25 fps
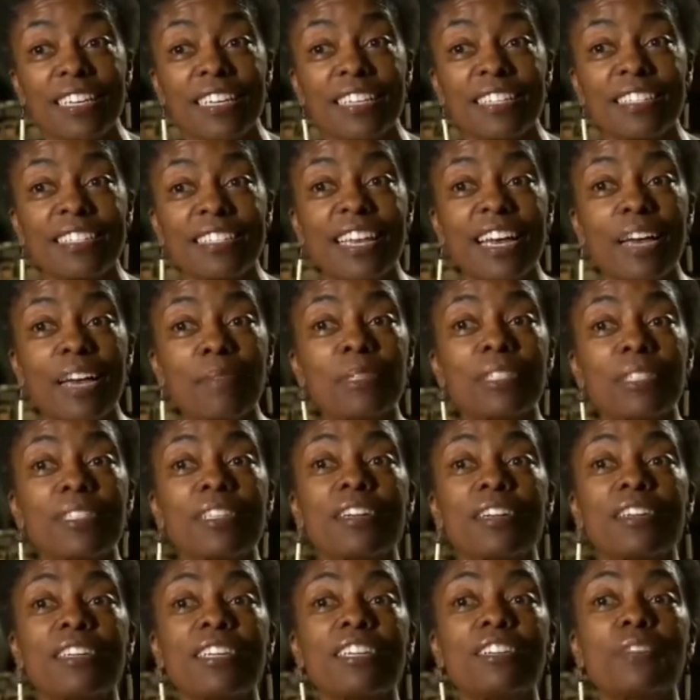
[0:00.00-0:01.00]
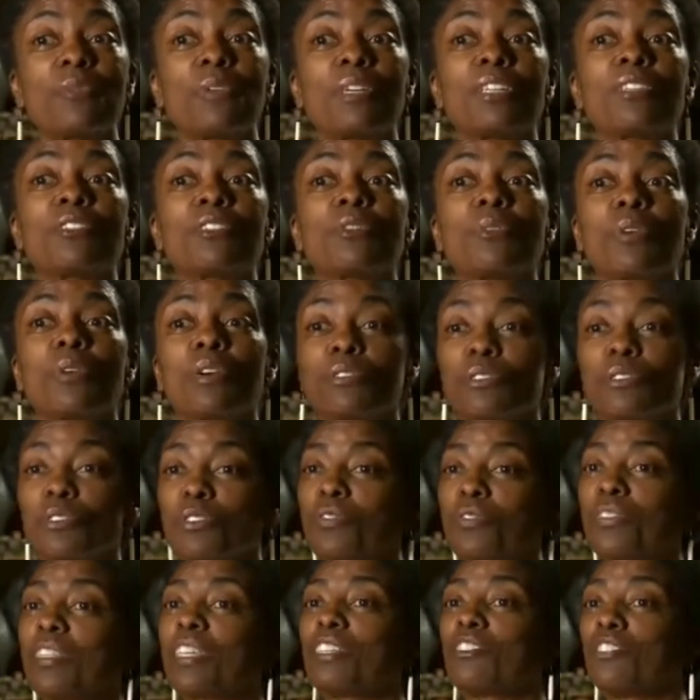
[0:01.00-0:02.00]
It's time to start getting ready to cross
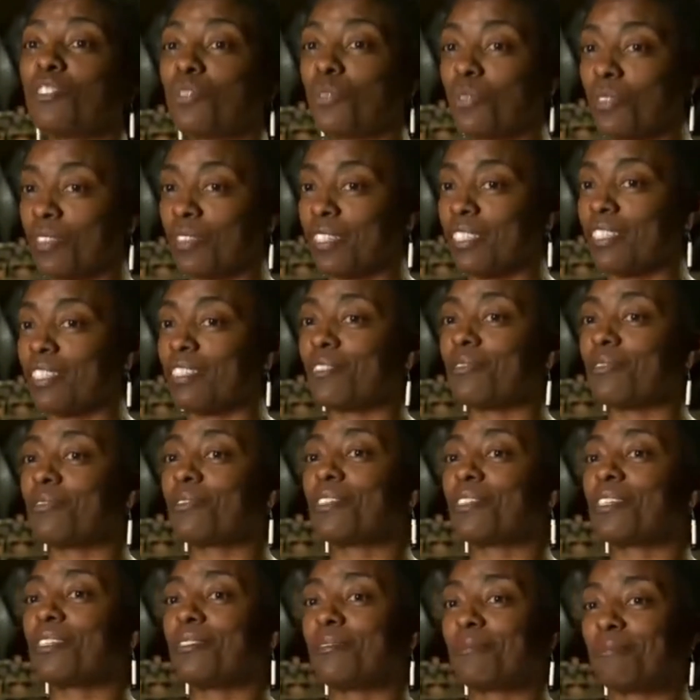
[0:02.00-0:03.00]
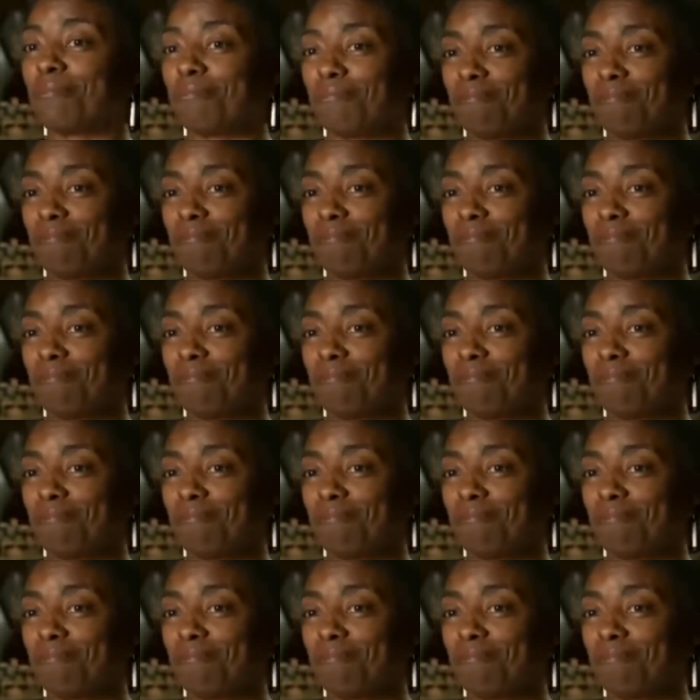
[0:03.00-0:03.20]
over that Jordan into freedom.